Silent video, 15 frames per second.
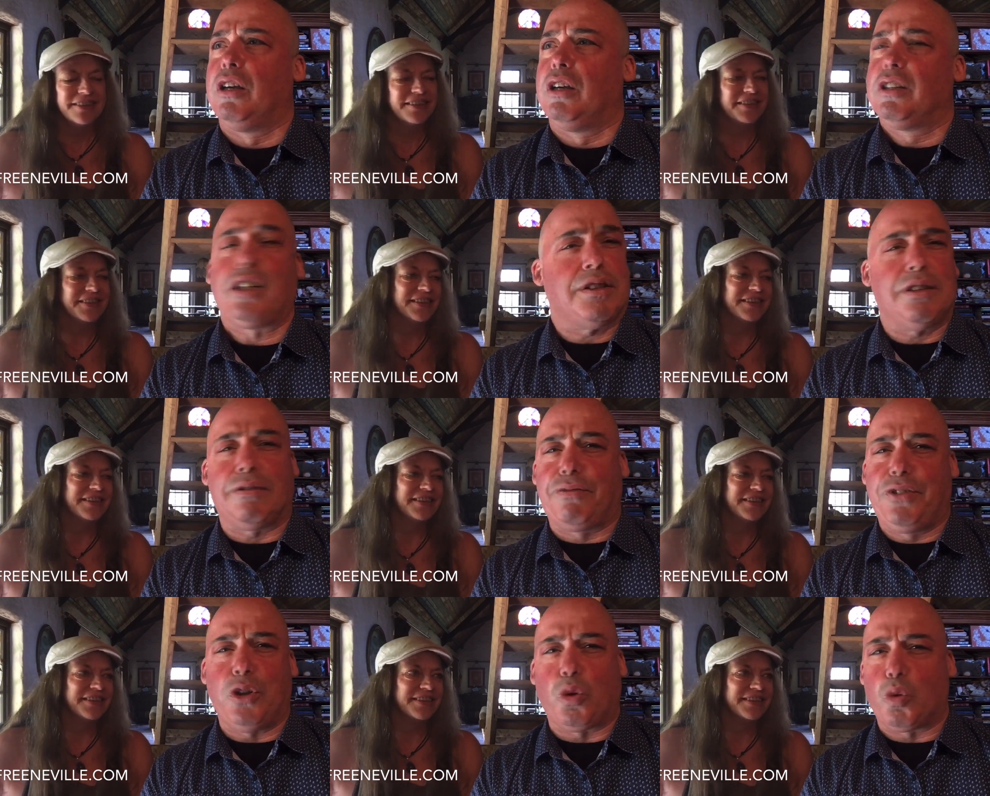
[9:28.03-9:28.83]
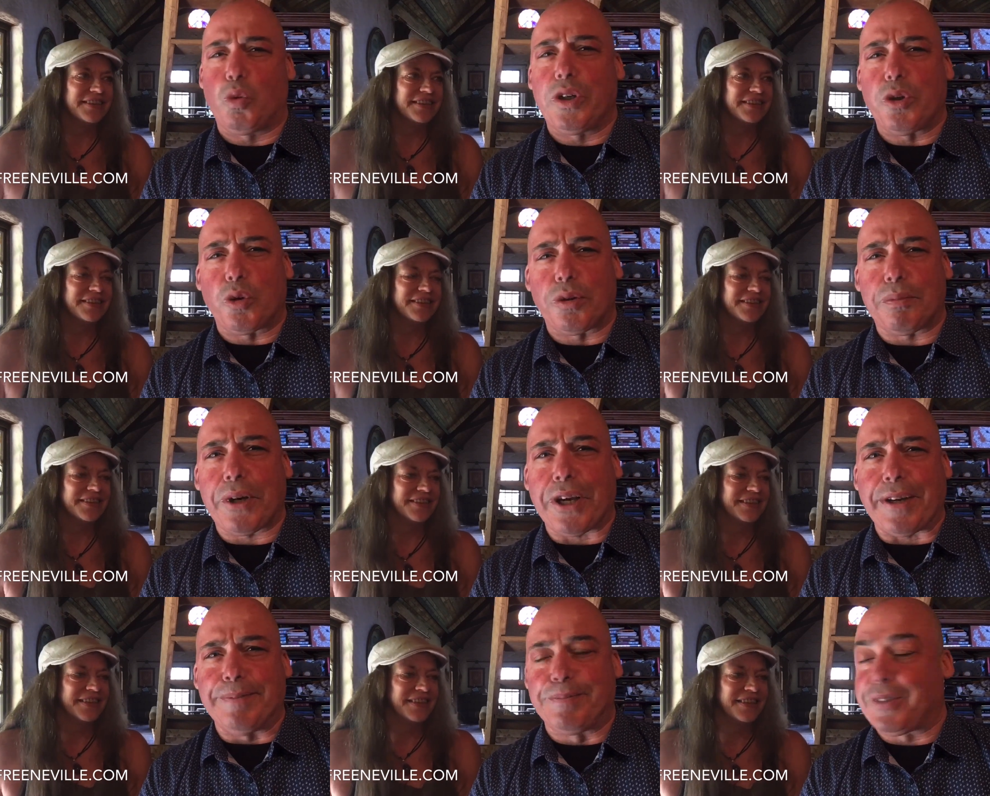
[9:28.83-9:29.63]
Speaker 1: Doesn't feel real to
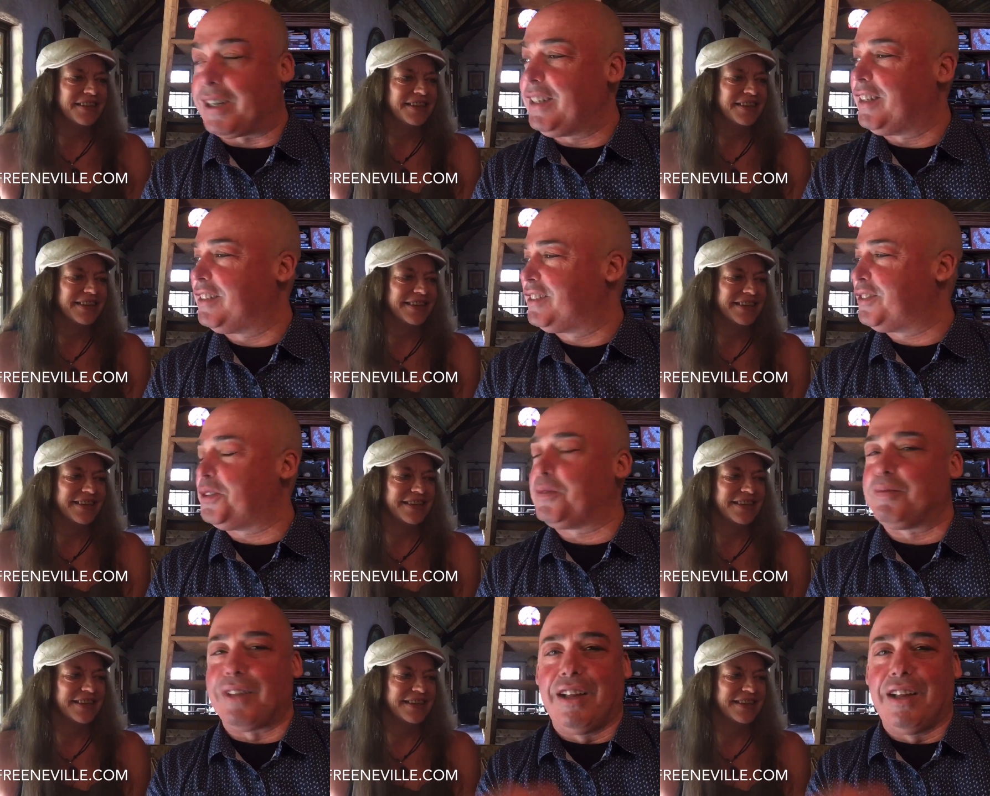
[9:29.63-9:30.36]
me, right? So,